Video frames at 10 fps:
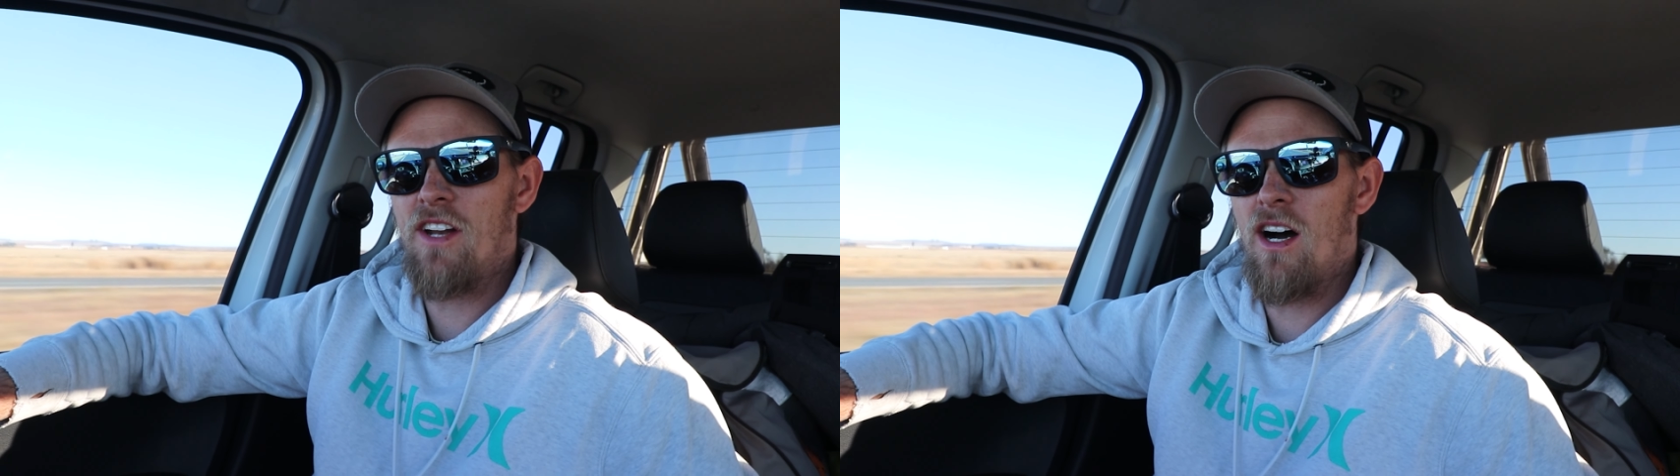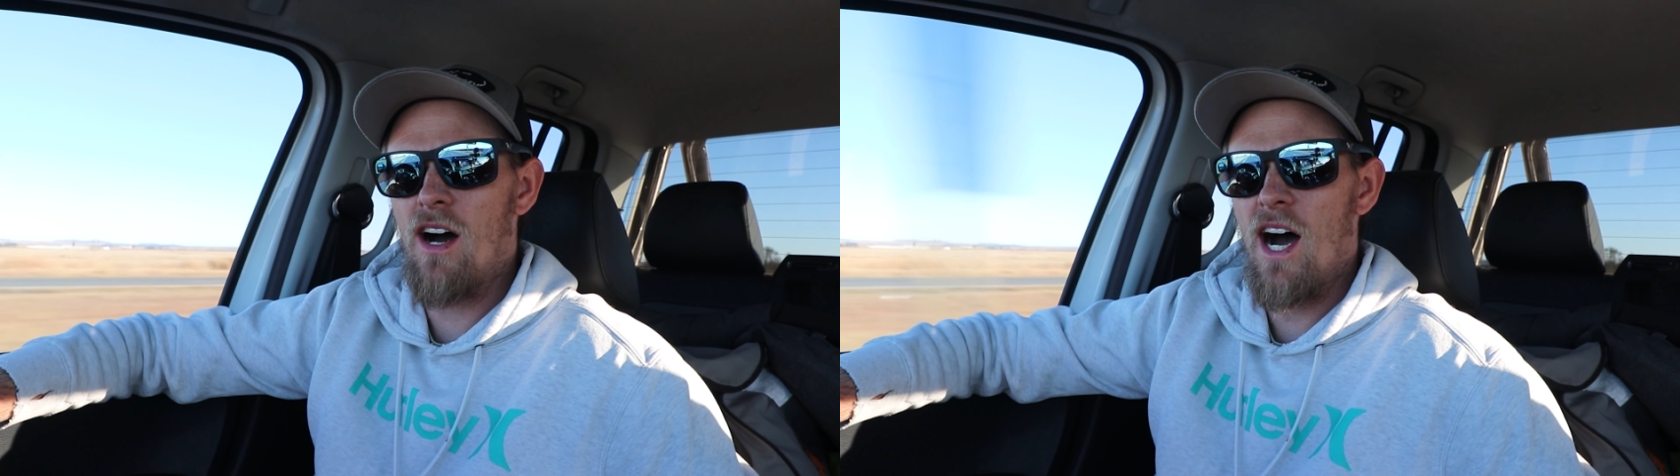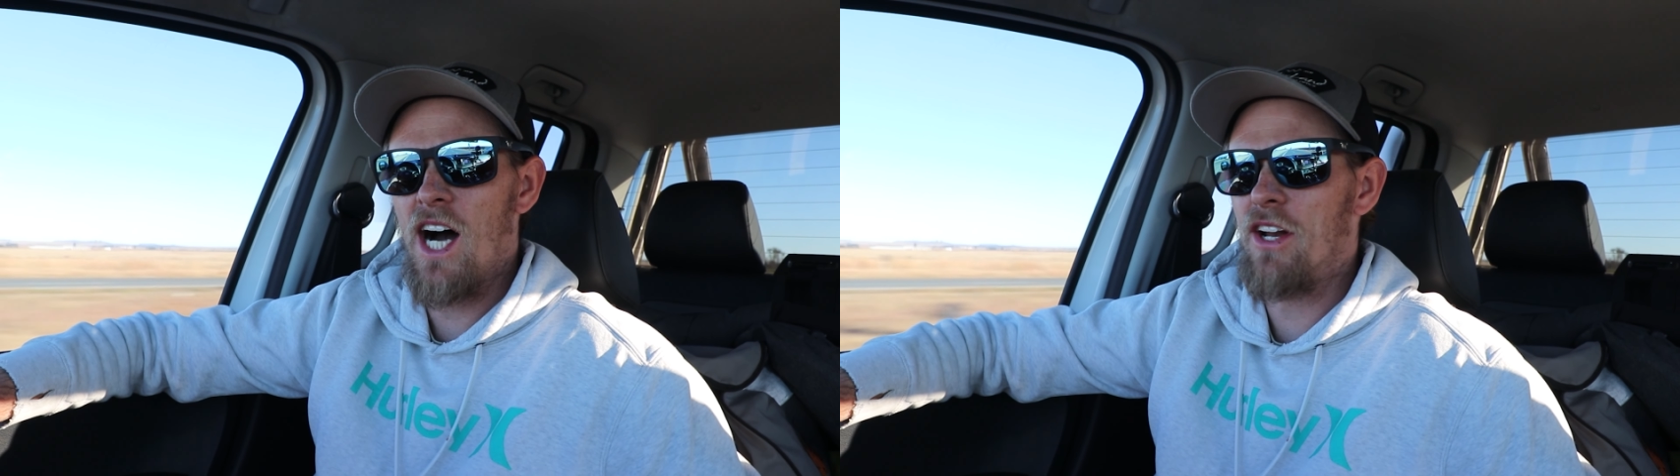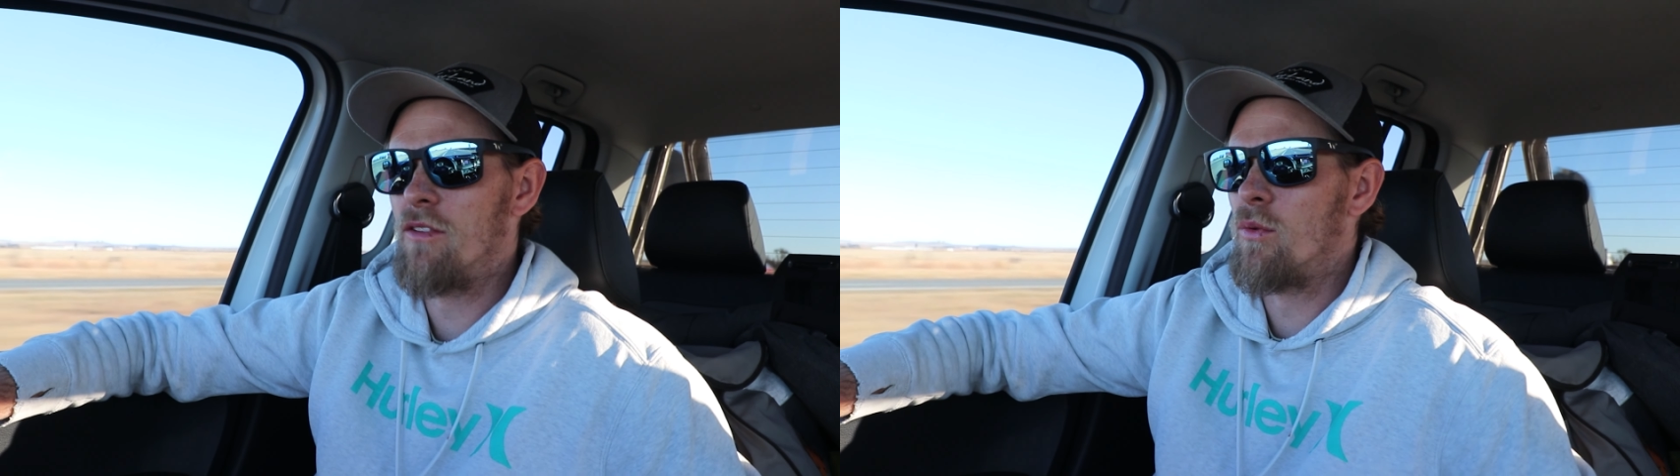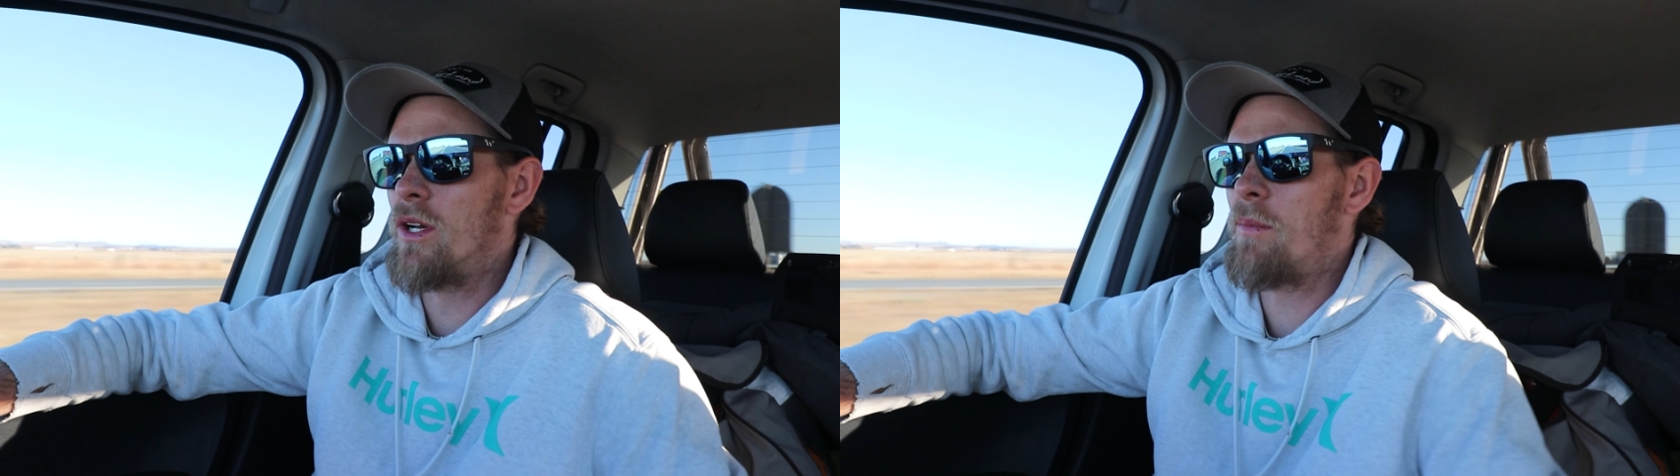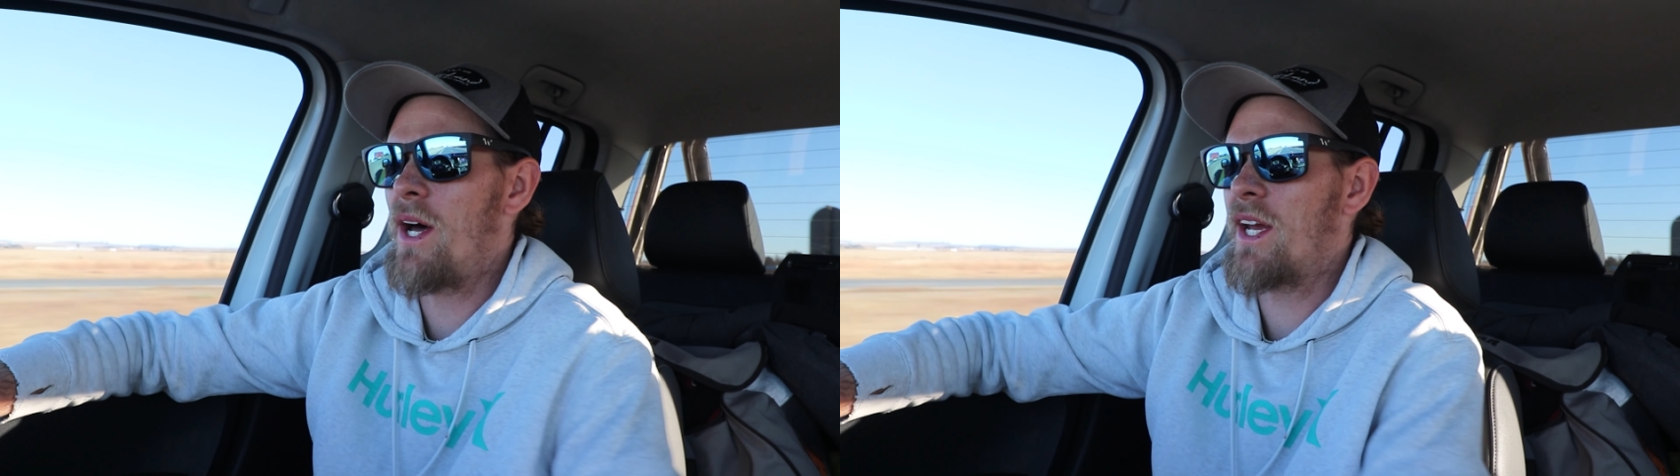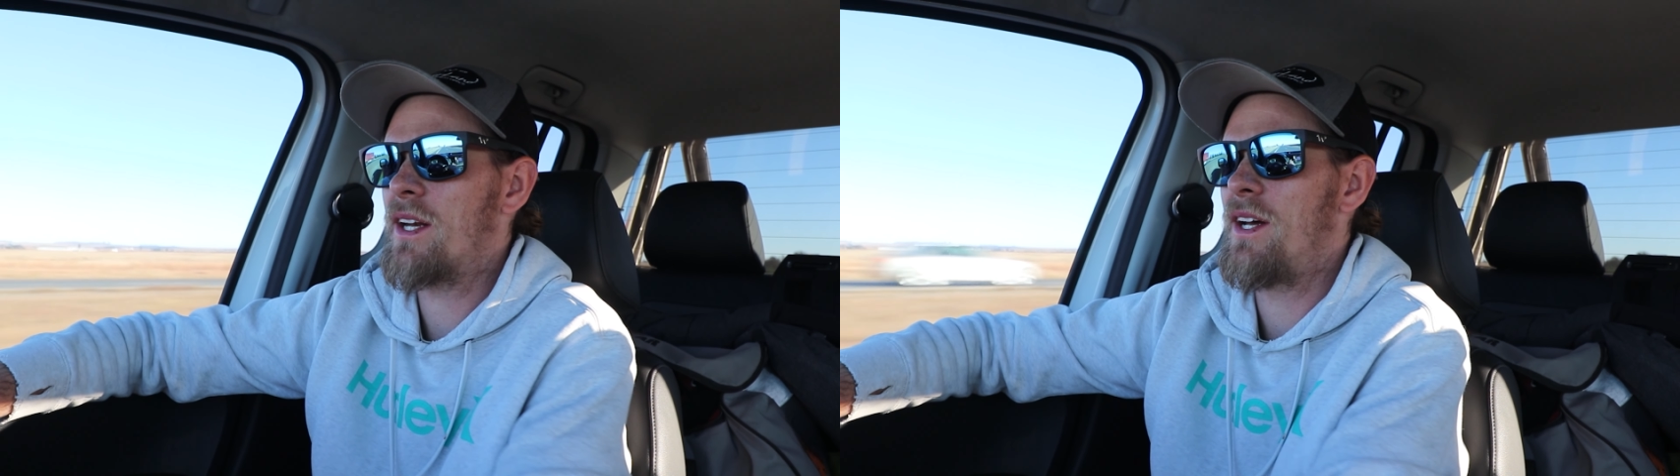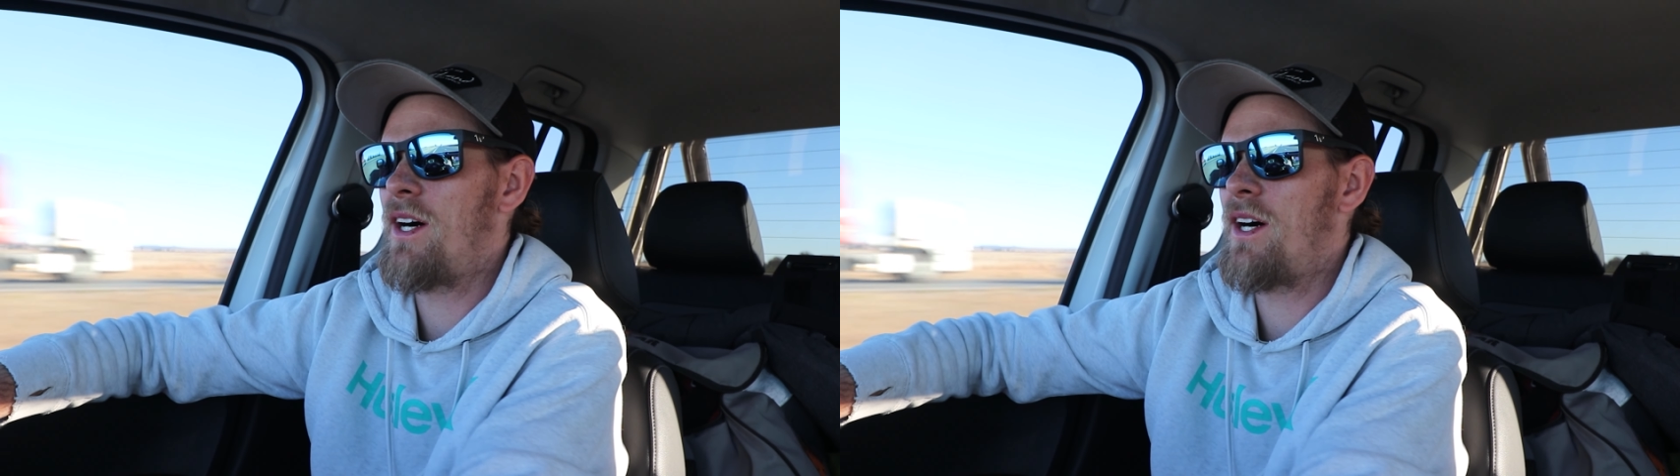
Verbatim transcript: an hour out of Witbank